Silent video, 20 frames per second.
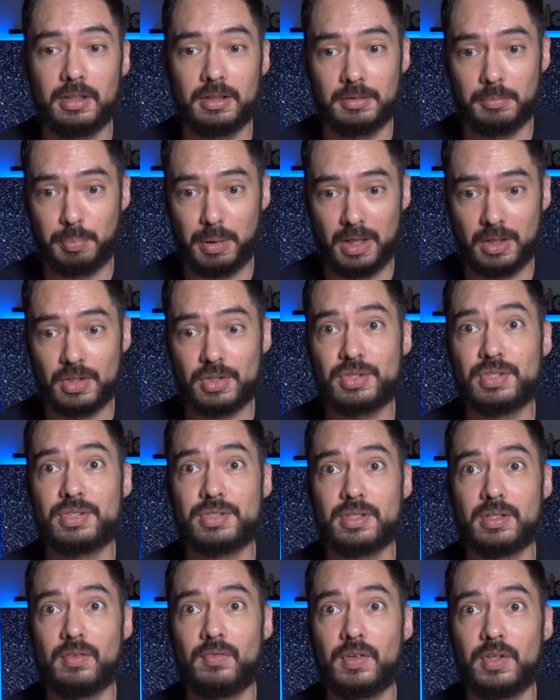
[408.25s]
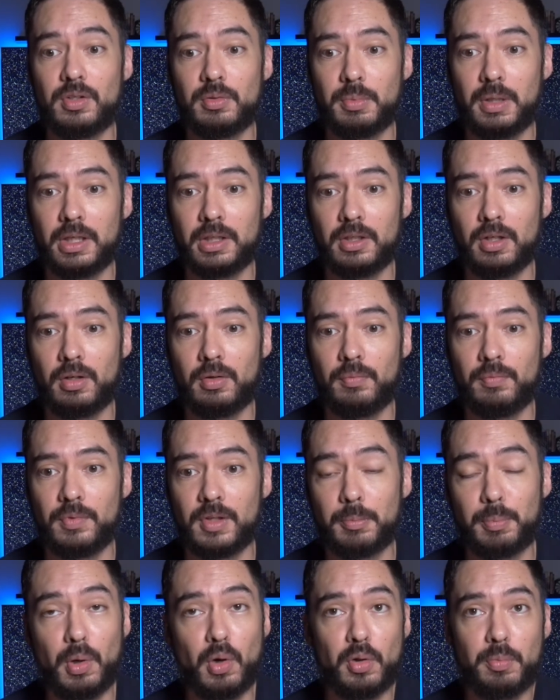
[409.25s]
Comparison to the VideoMic Go.
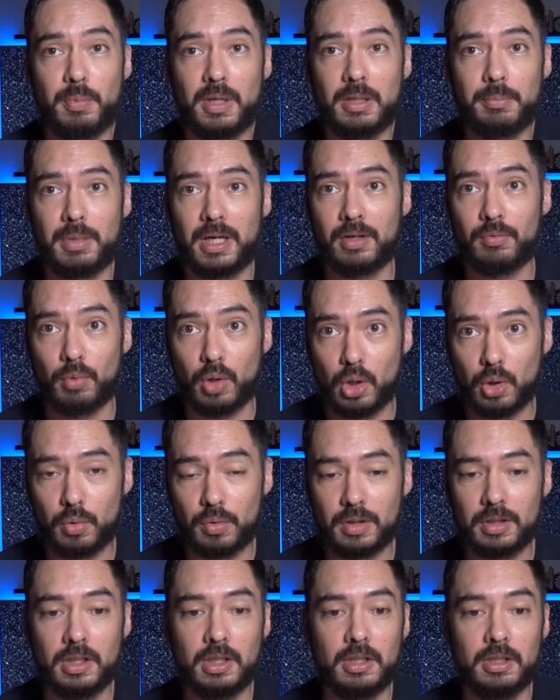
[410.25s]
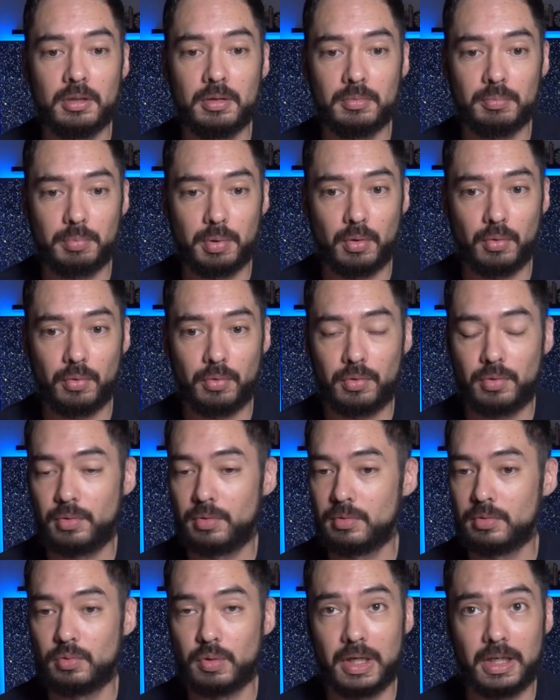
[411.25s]
They're both made by Rode. Both
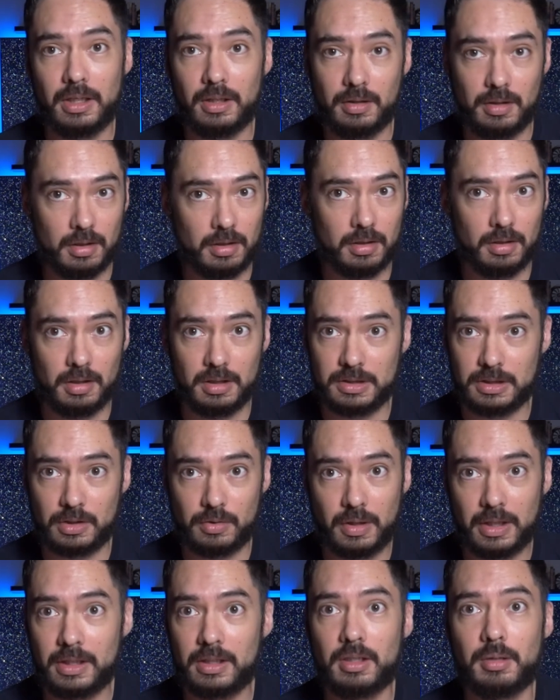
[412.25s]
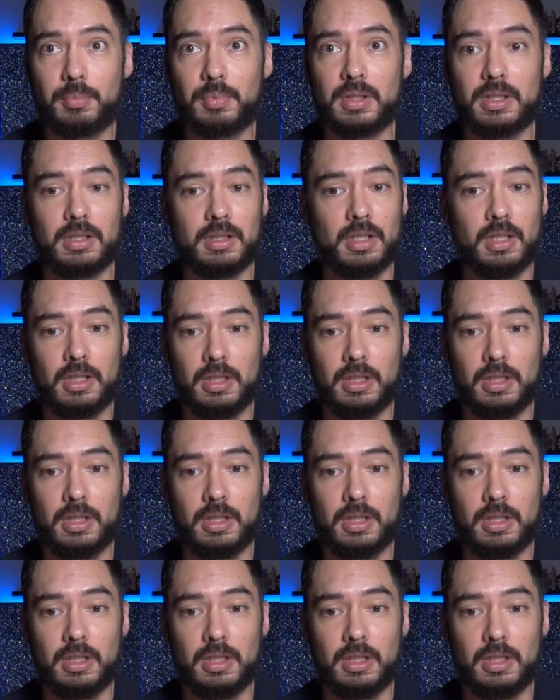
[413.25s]
great. It's a great company,